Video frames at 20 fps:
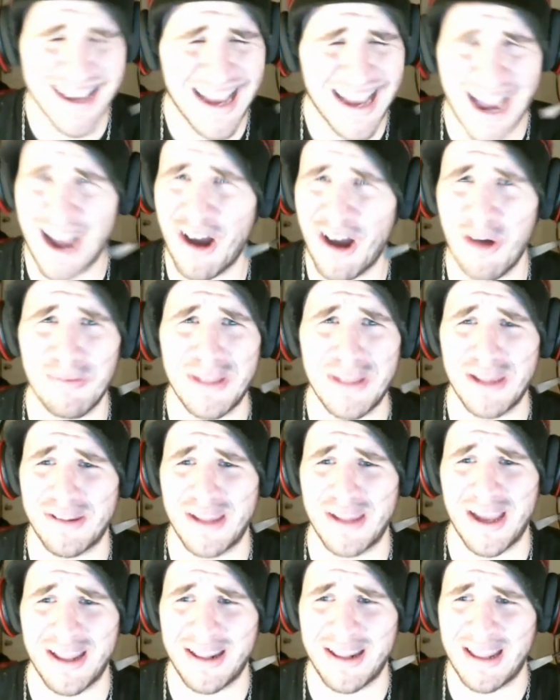I hope that's
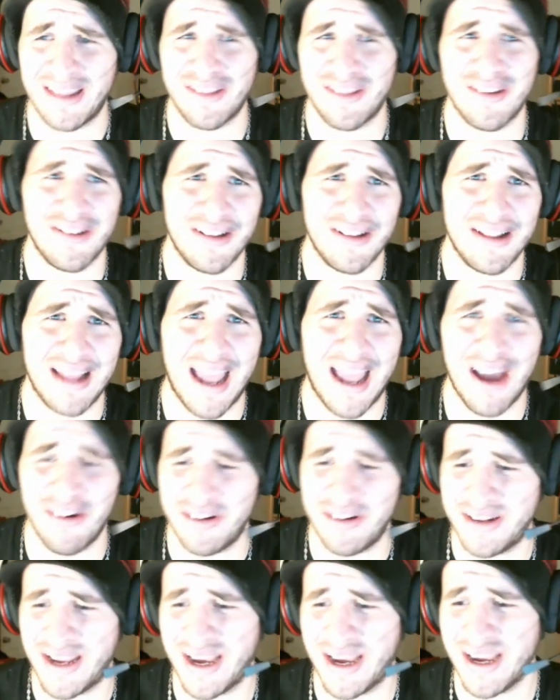not how he
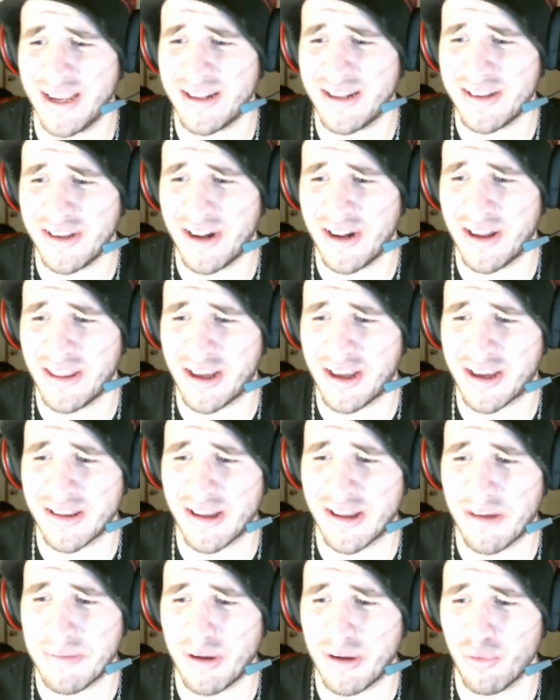died, you know, because
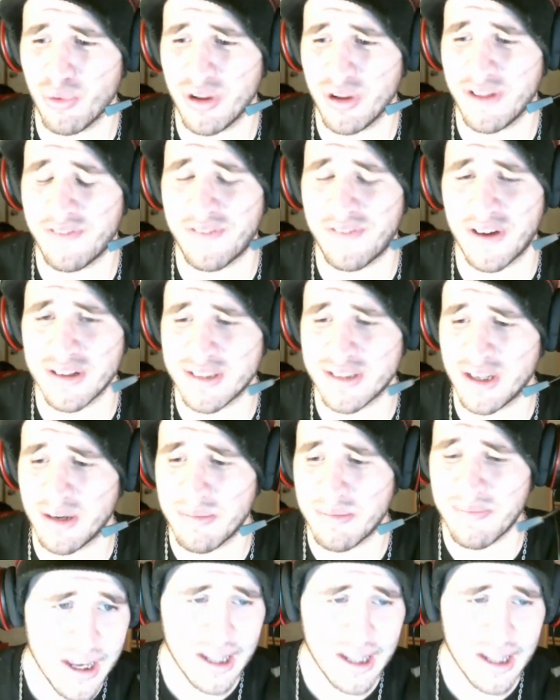that'll be really fucked up.